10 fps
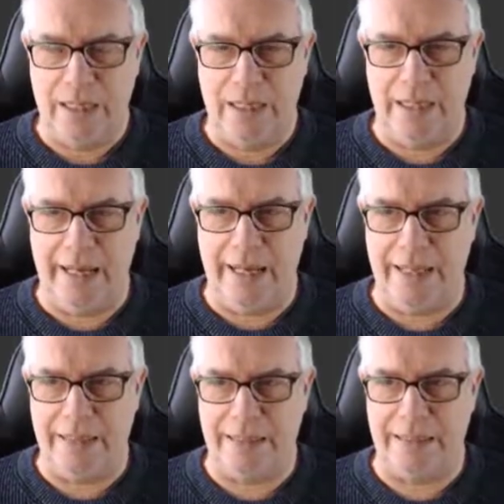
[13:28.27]

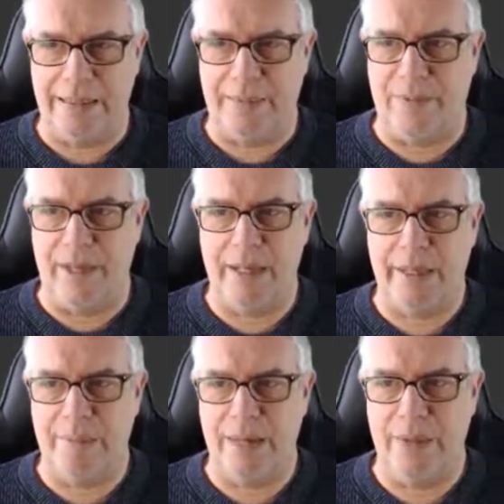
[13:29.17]
Let's think
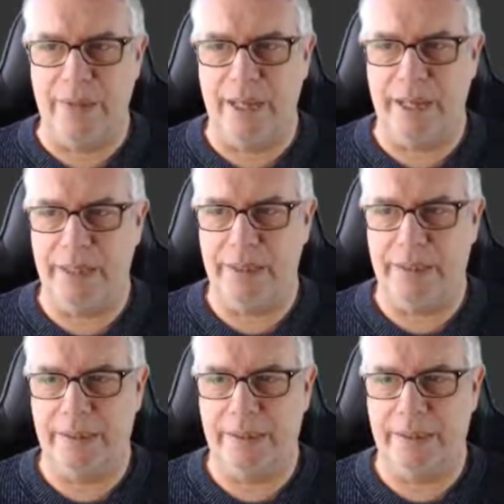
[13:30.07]
about it.